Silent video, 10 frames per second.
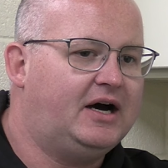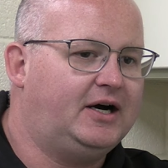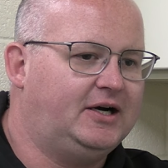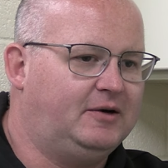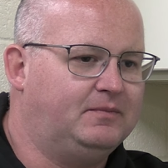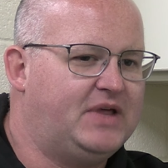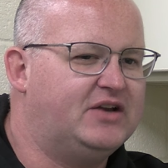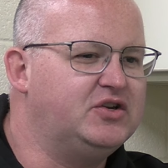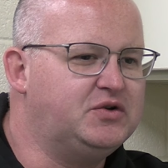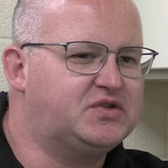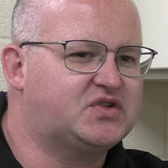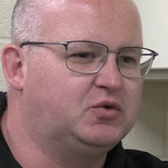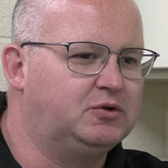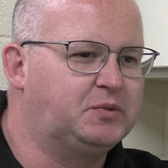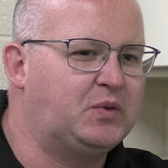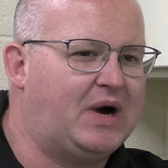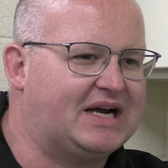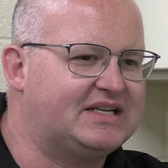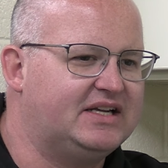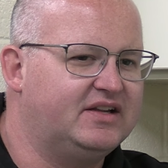That new school, we
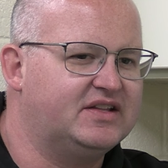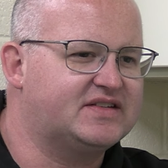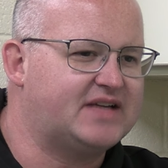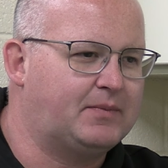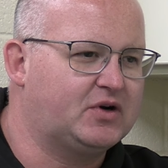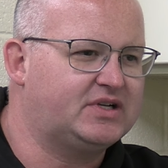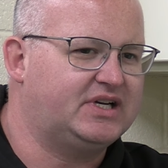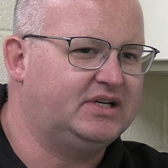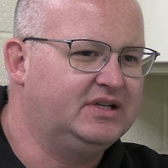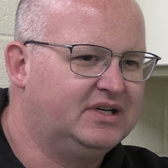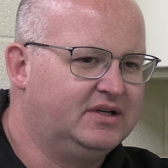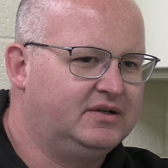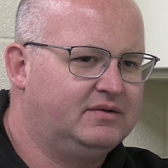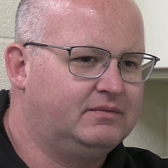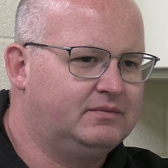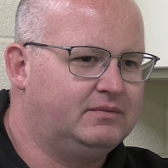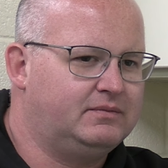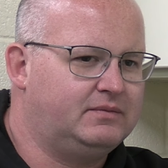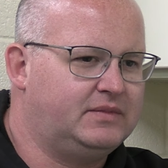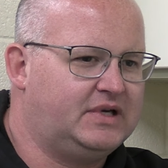walked in the summer to
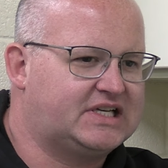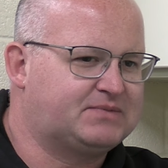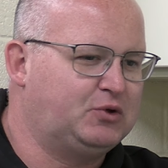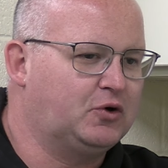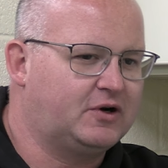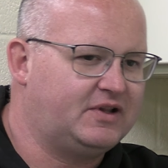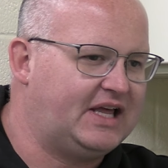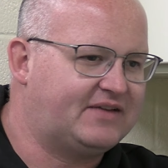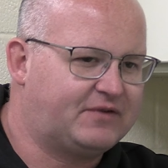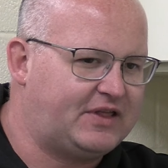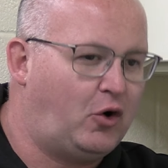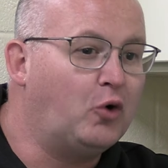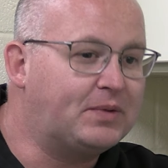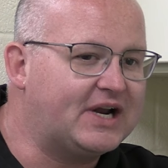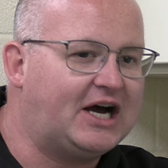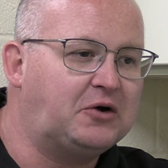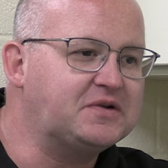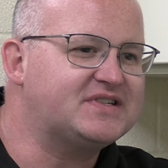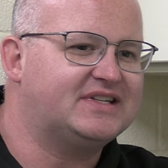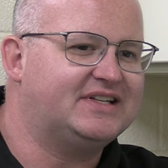explore, like for the open
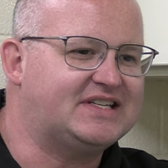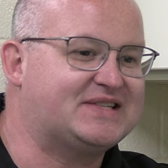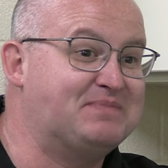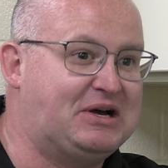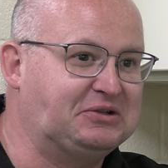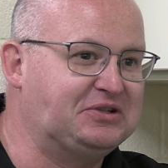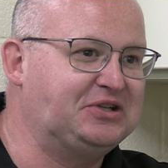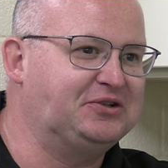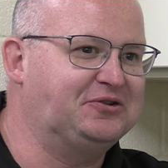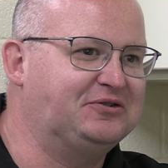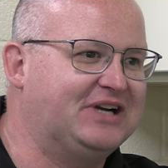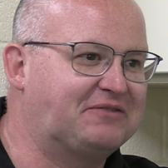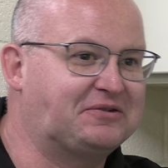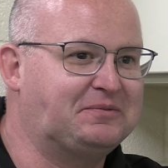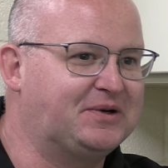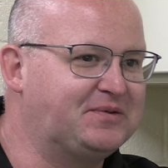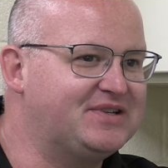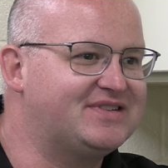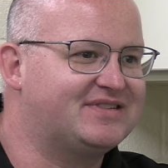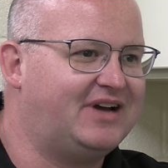house, and it smelled new, and everyone
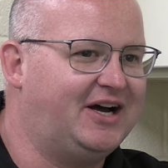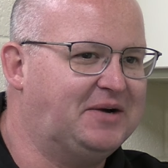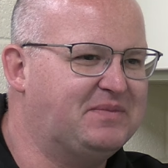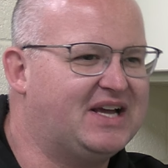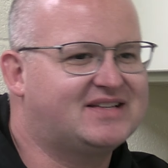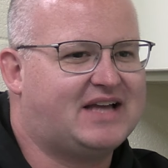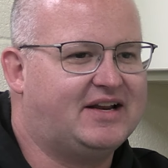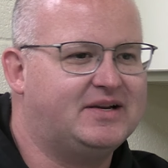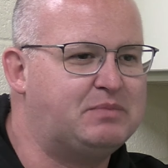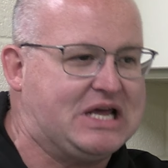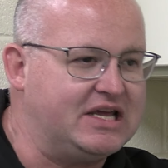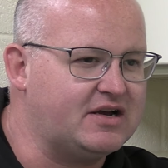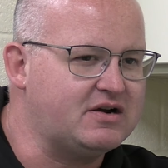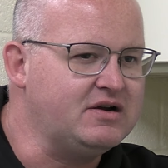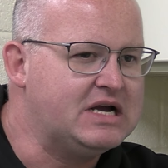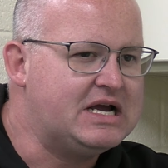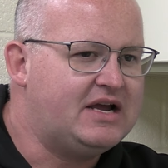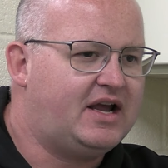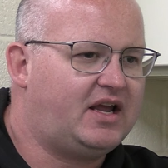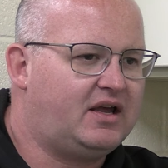was excited to be here.
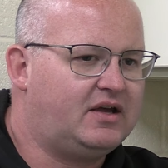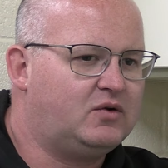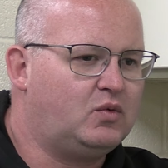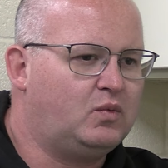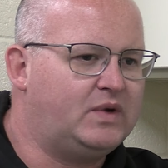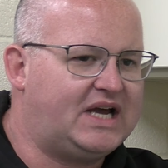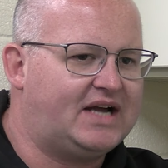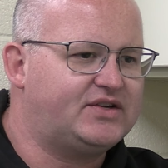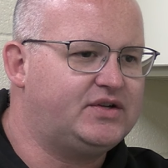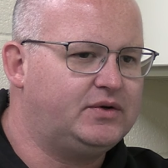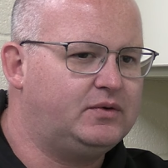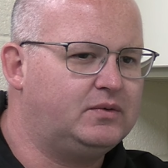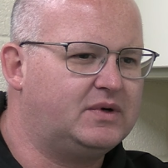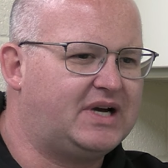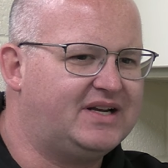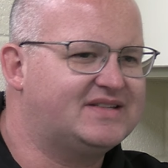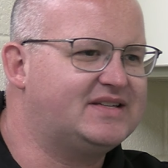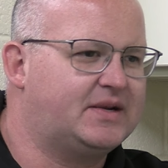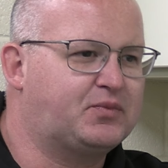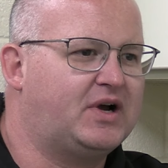And we got to kind of
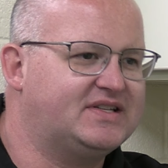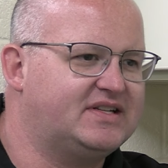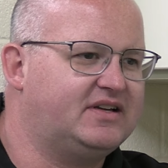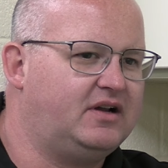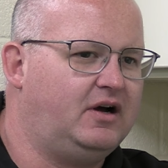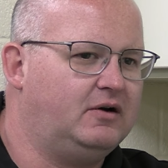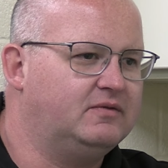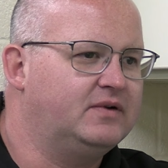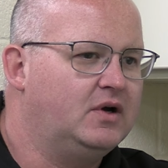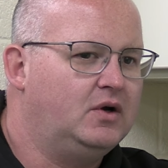set a precedent of